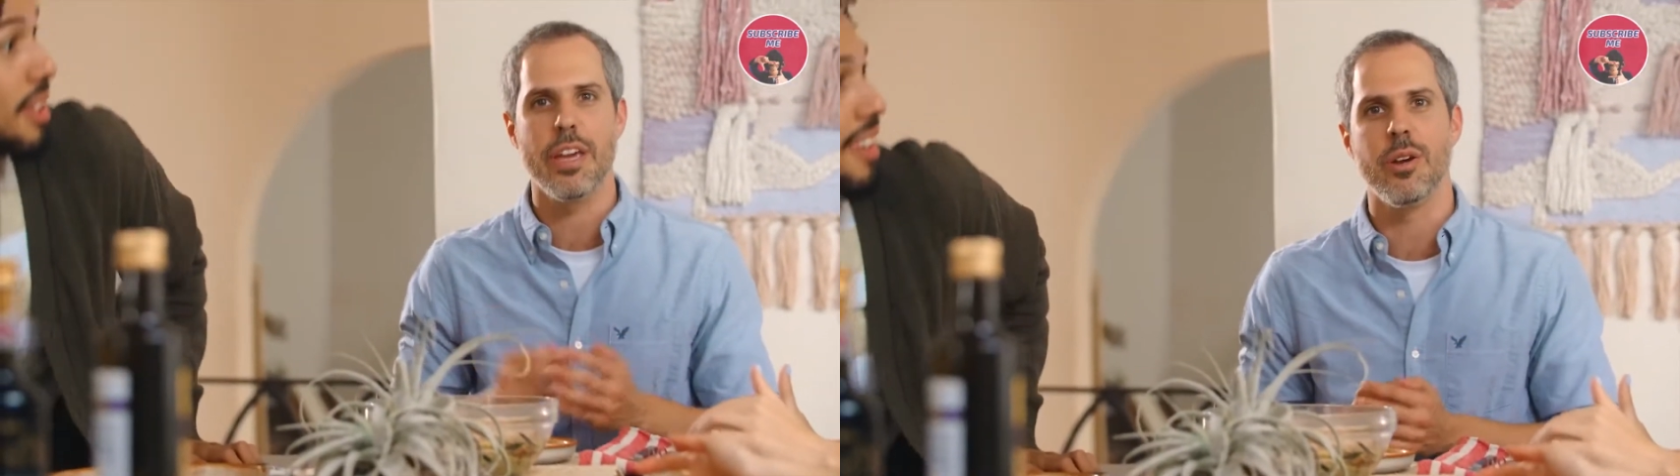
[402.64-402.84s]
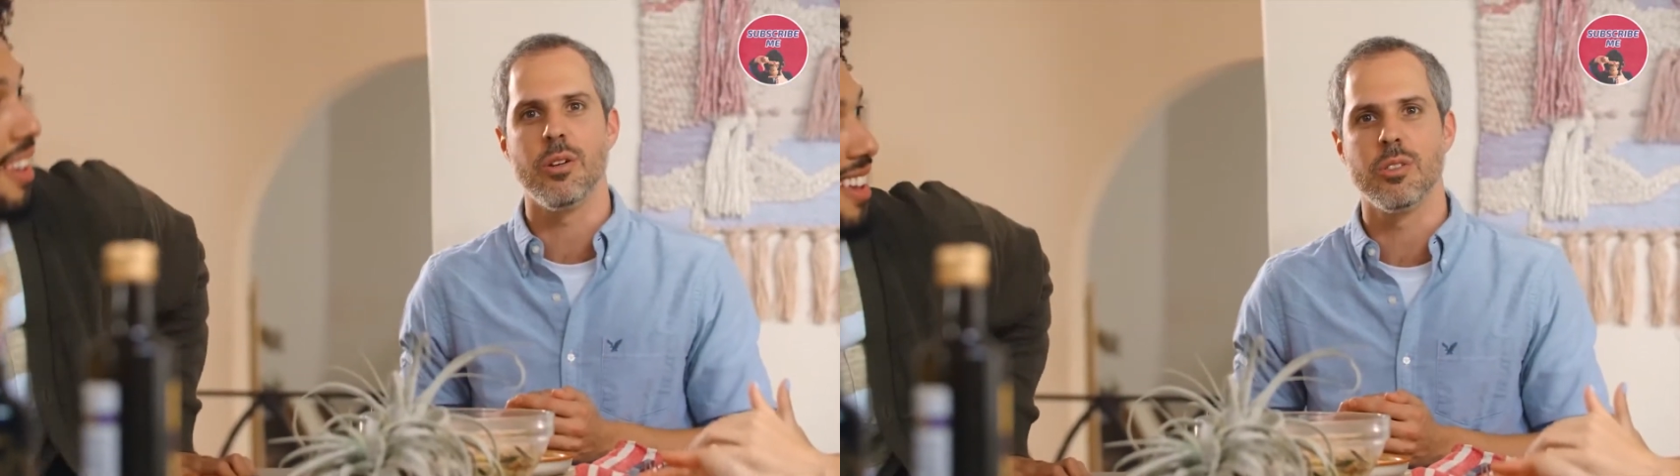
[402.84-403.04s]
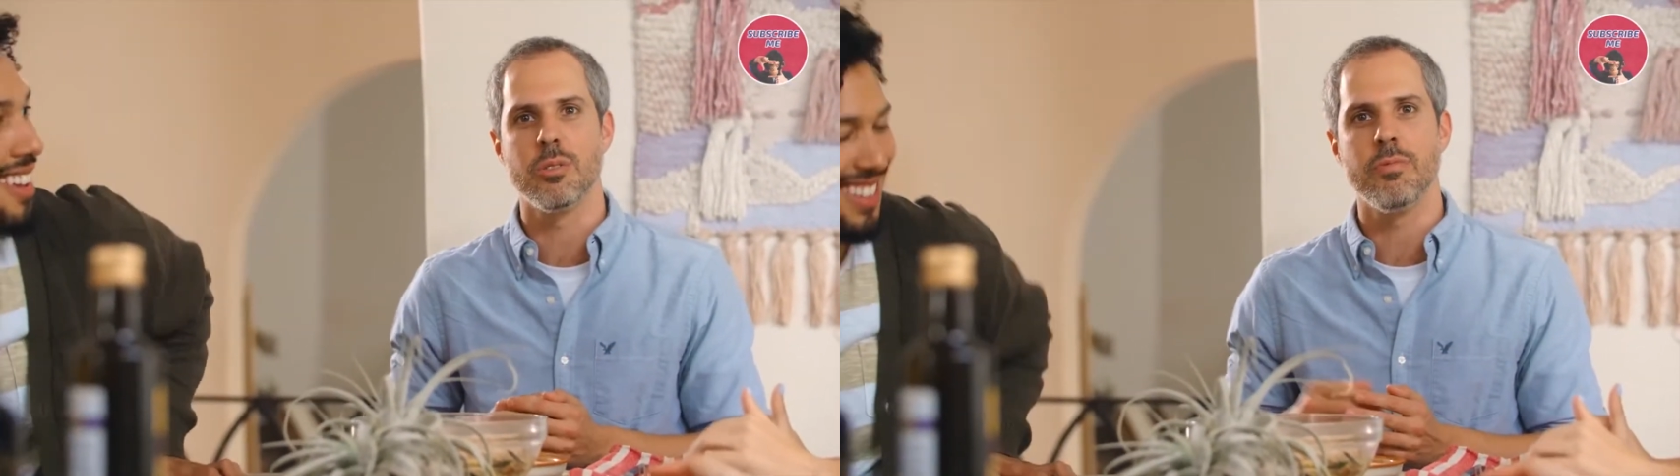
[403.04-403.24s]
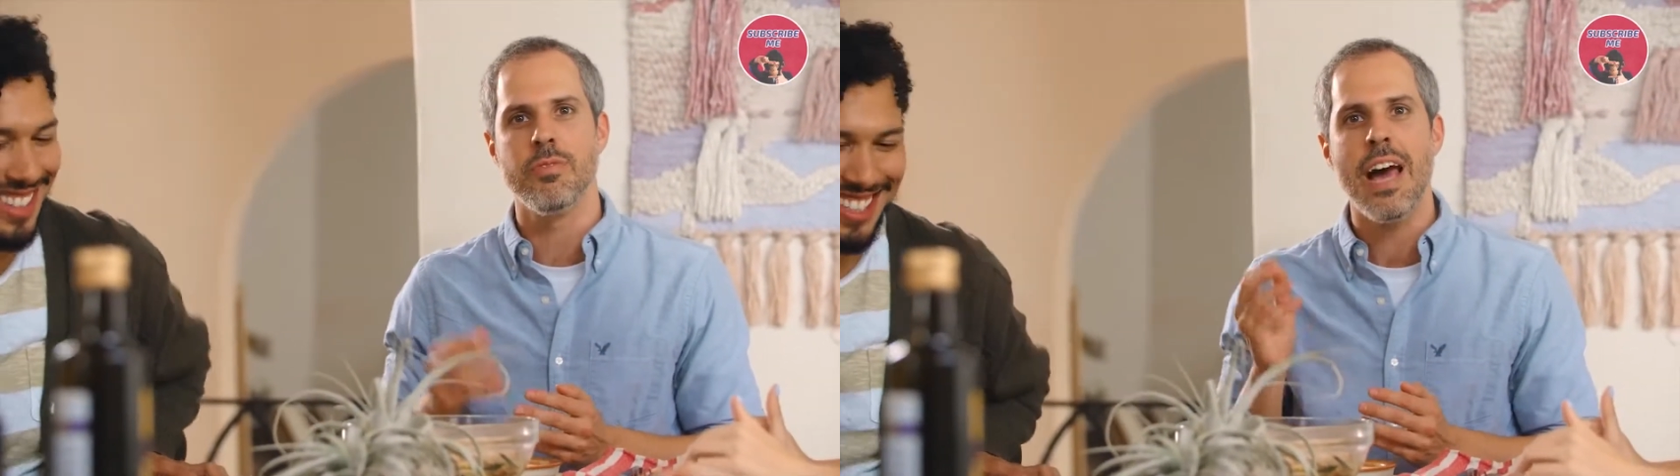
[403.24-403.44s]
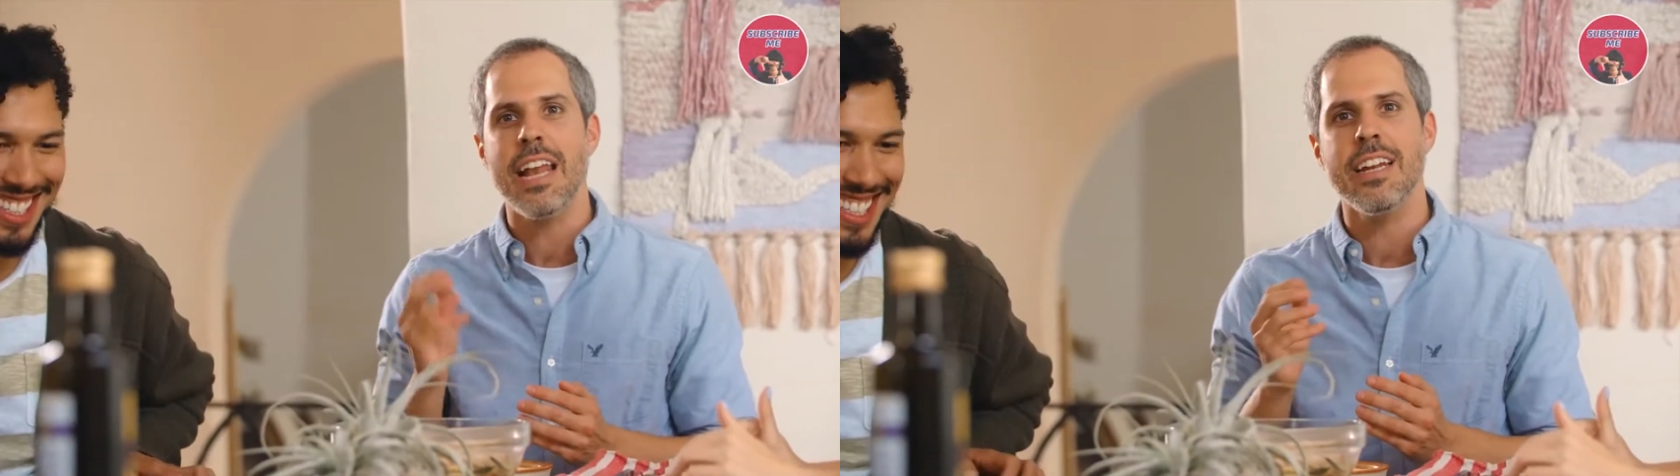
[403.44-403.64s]
years
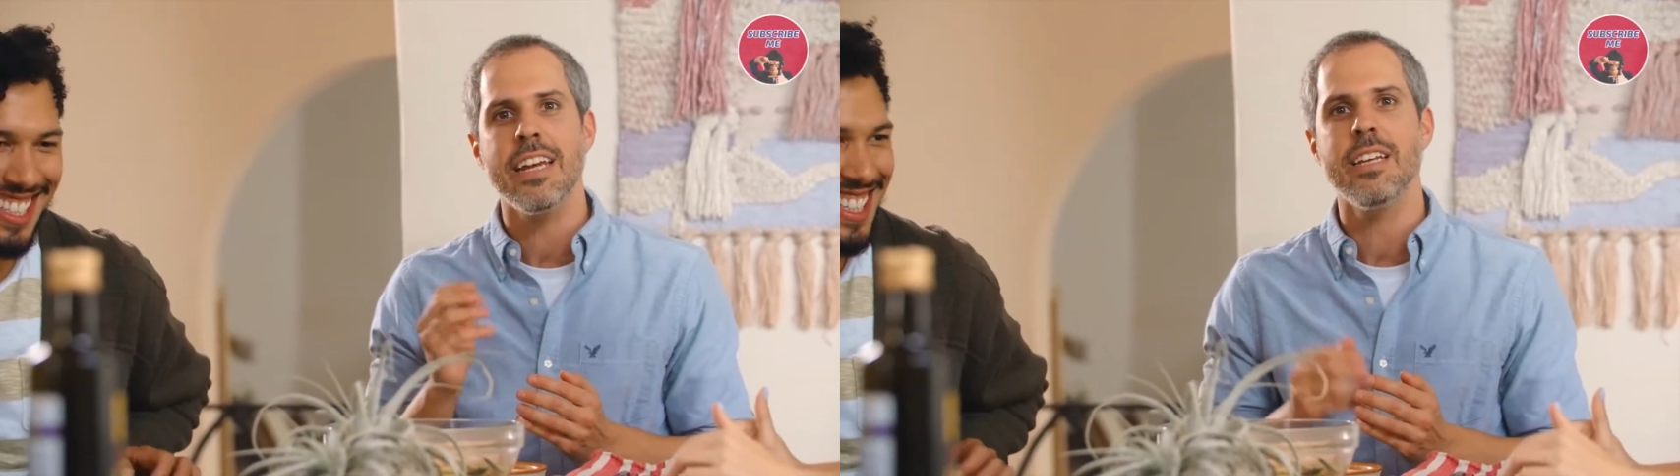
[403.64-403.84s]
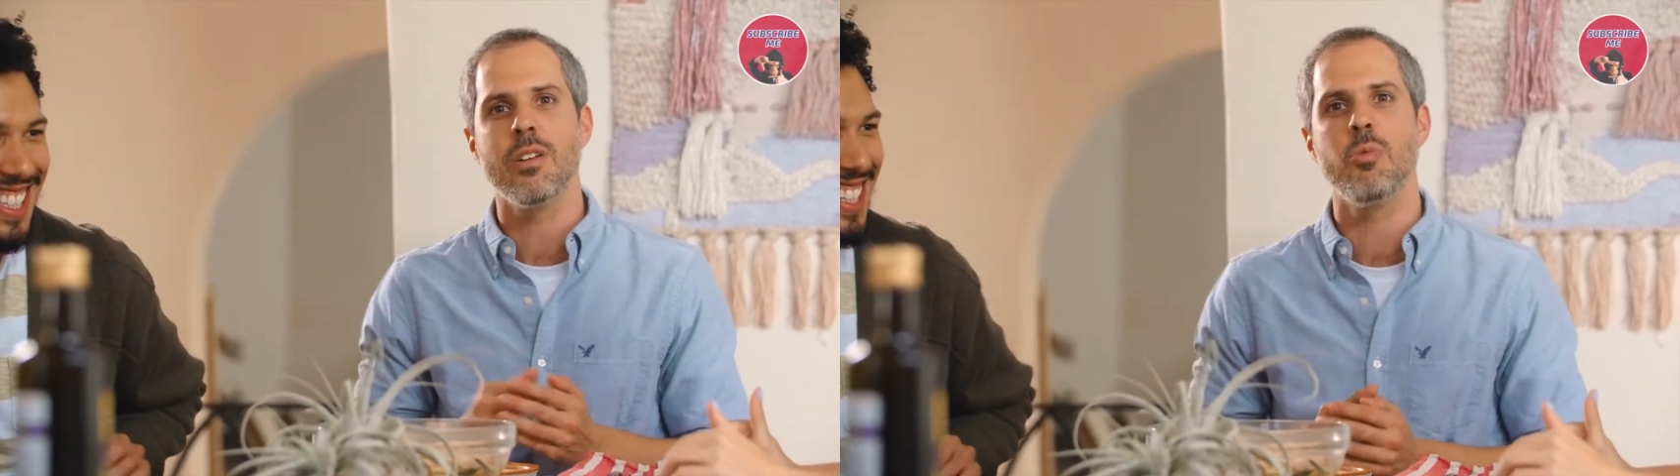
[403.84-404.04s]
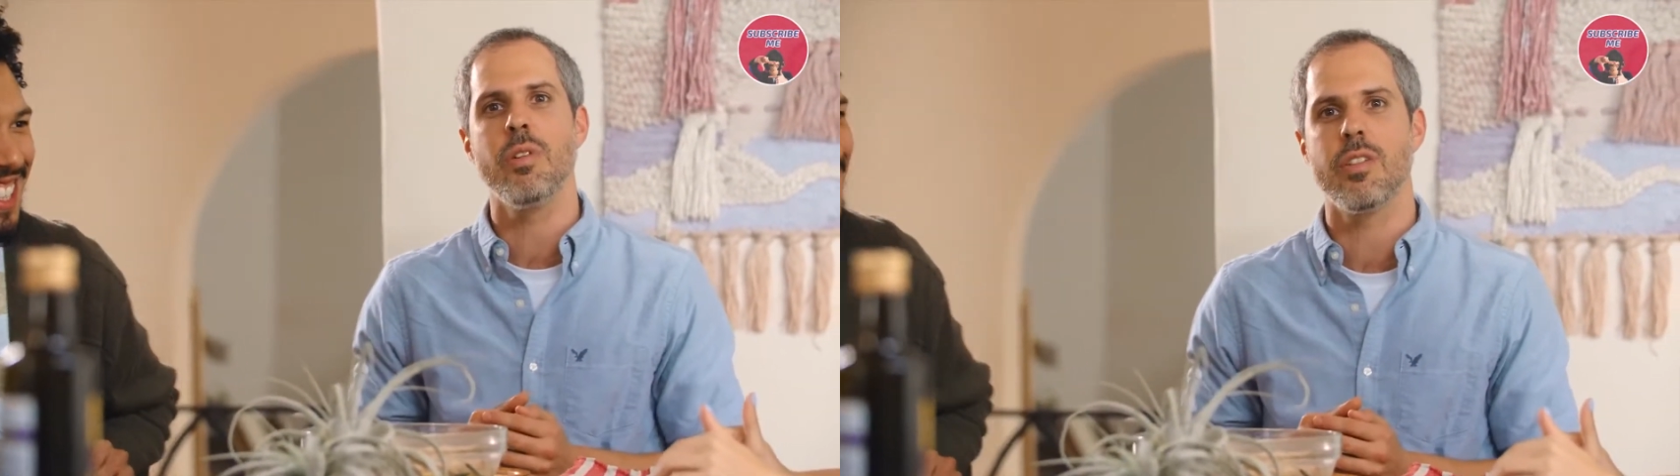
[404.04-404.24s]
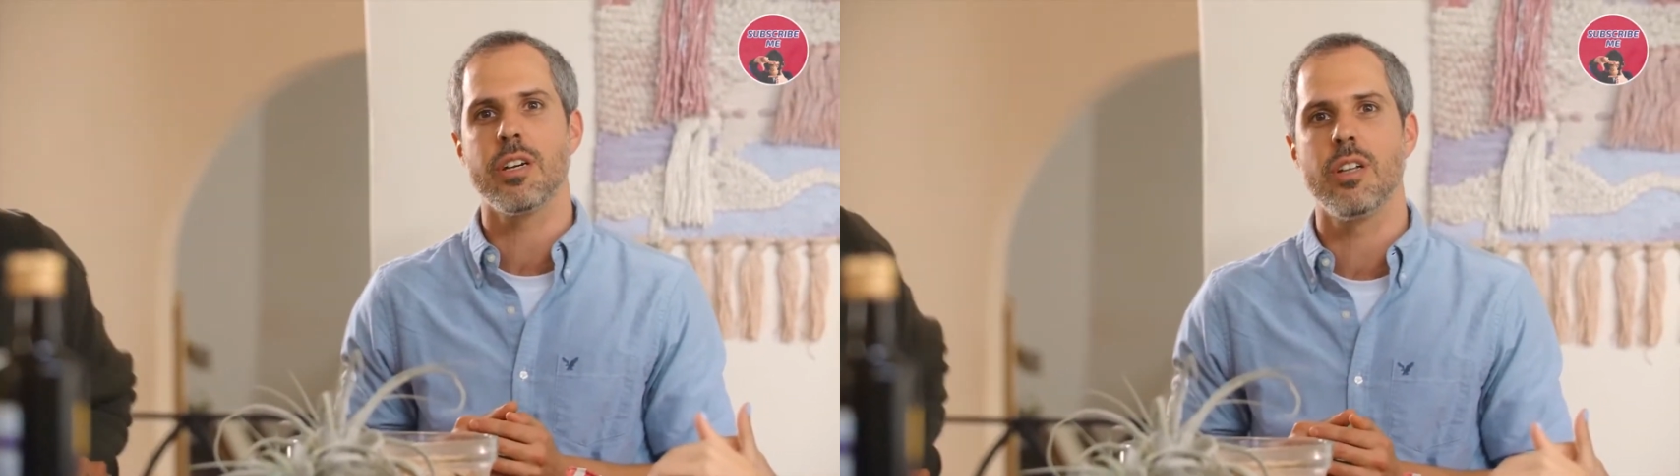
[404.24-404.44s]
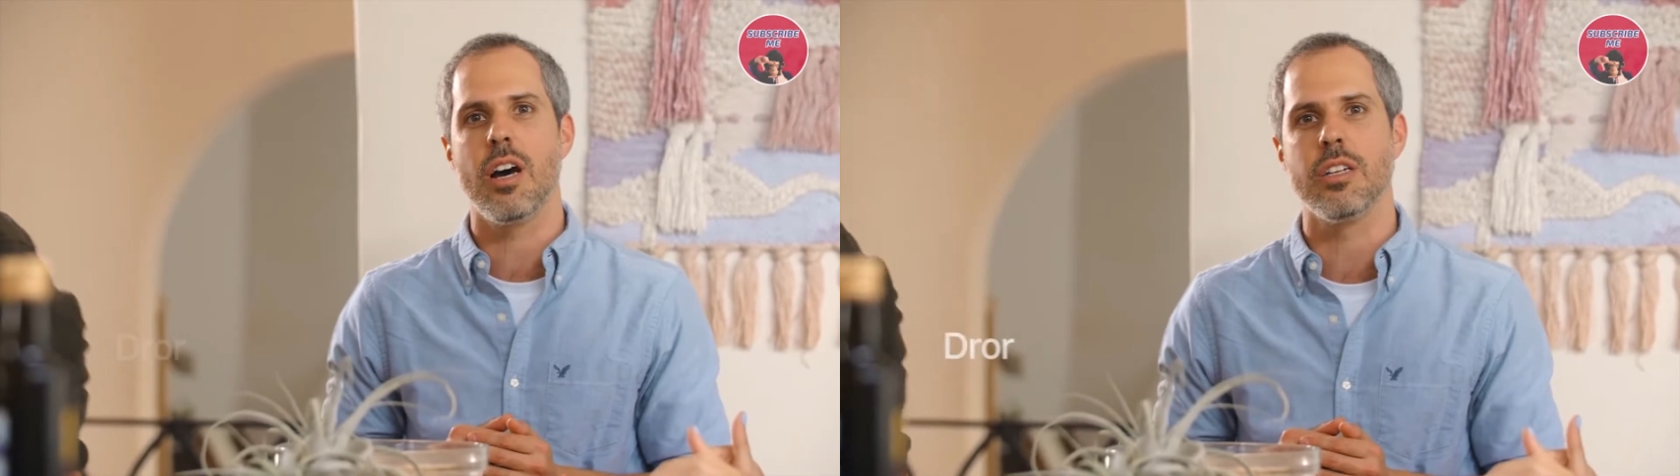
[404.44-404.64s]
validating Lumen's
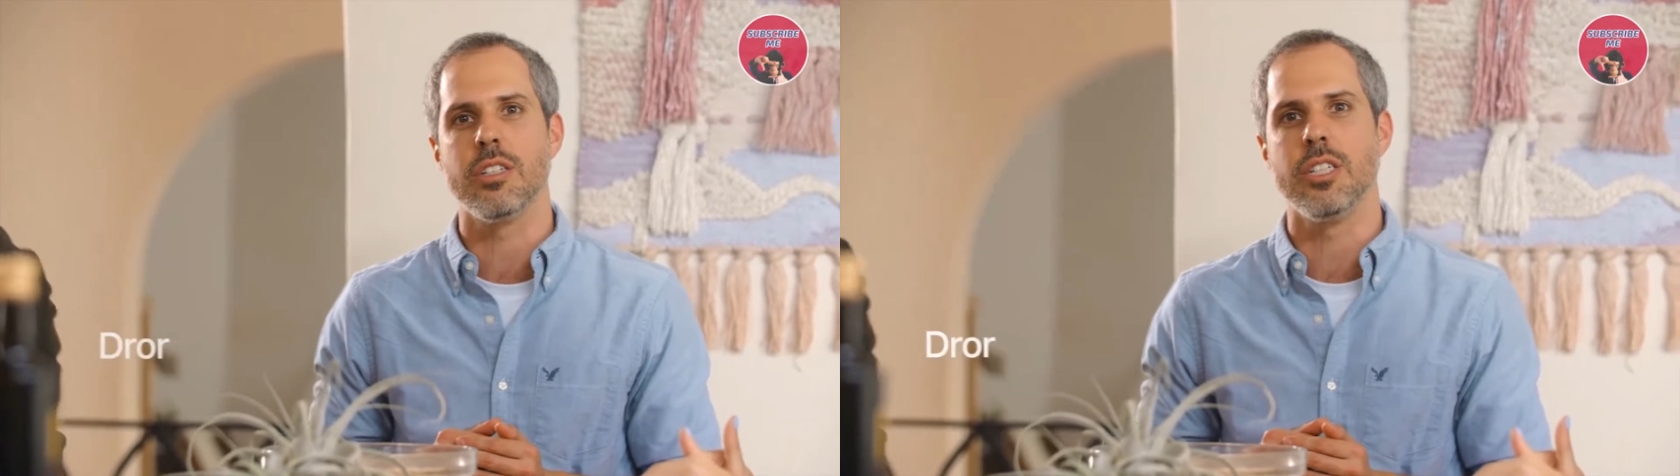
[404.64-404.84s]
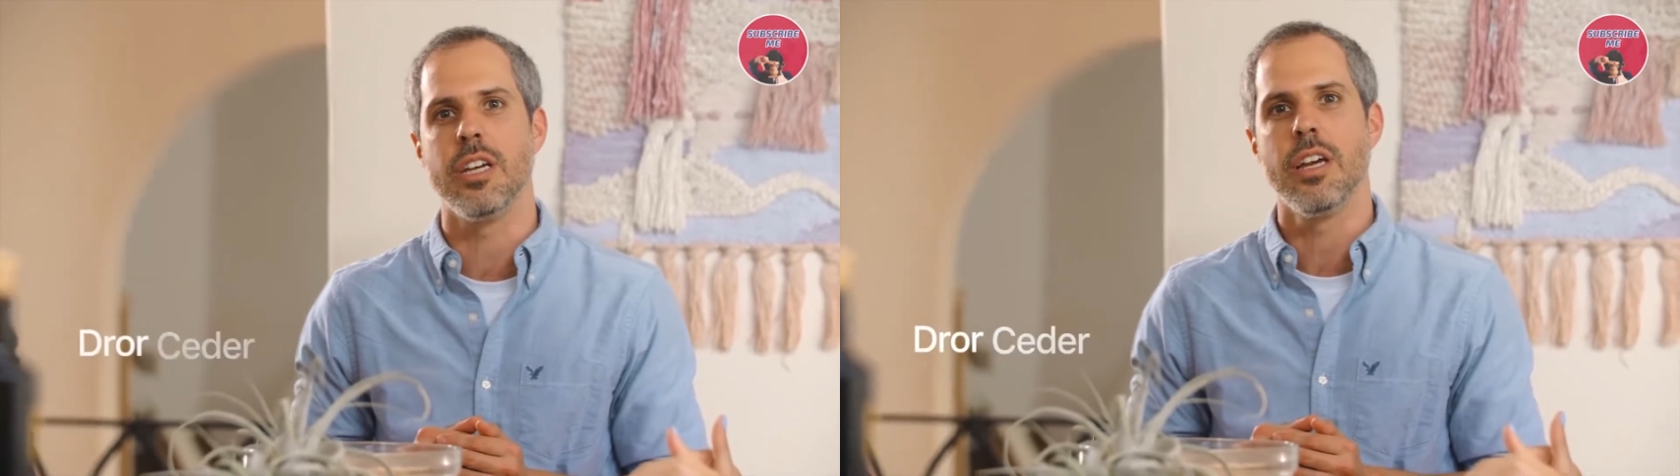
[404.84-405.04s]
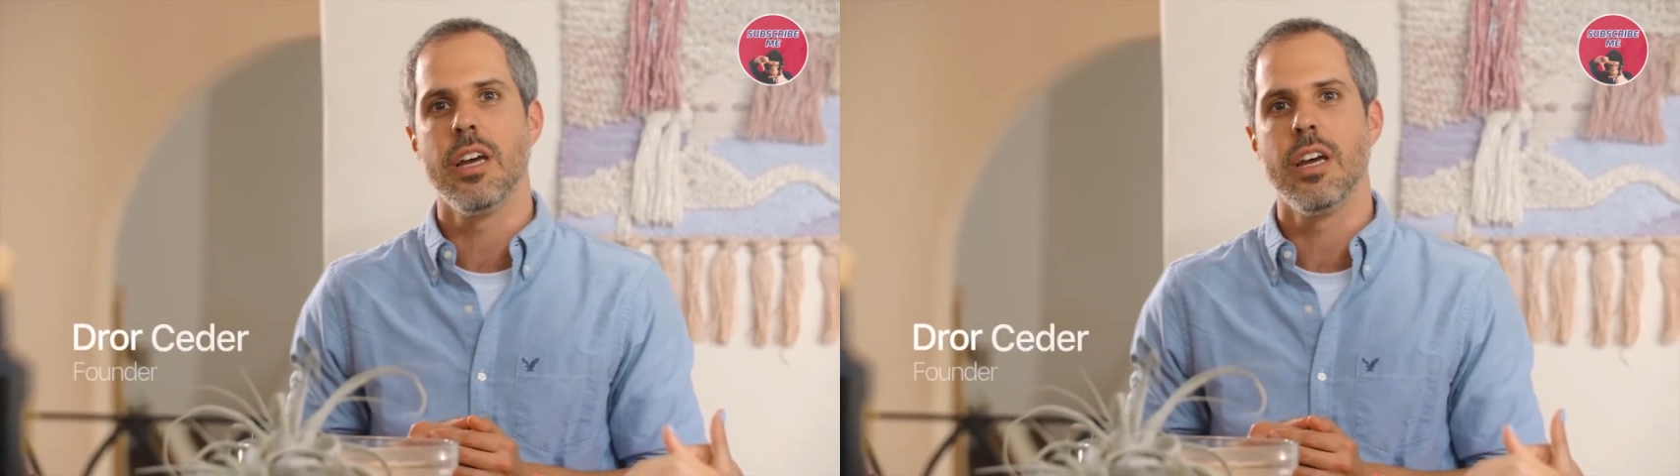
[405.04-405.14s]
technology